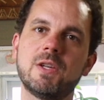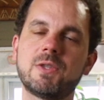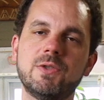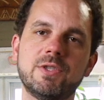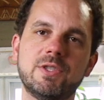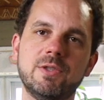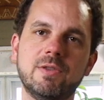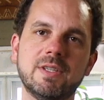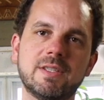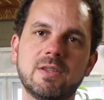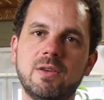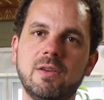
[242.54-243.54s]
also just do
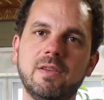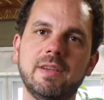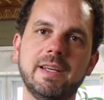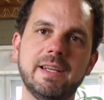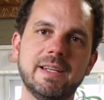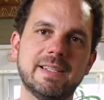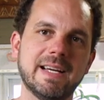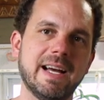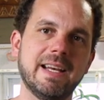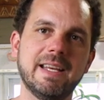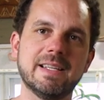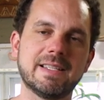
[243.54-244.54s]
this on the
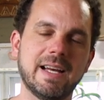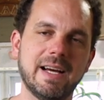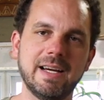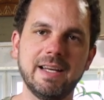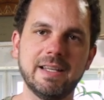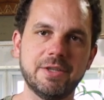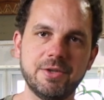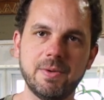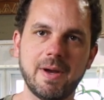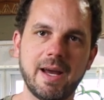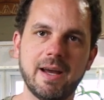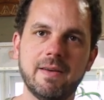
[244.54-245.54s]
tiniest eye that you
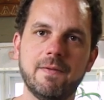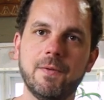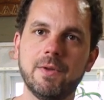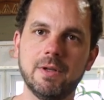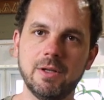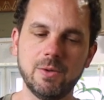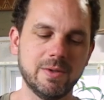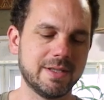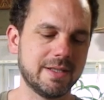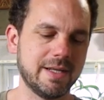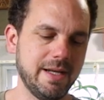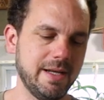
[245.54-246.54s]
have on the
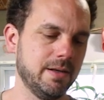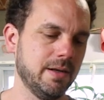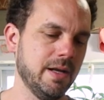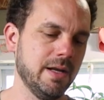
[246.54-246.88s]
lowest heat.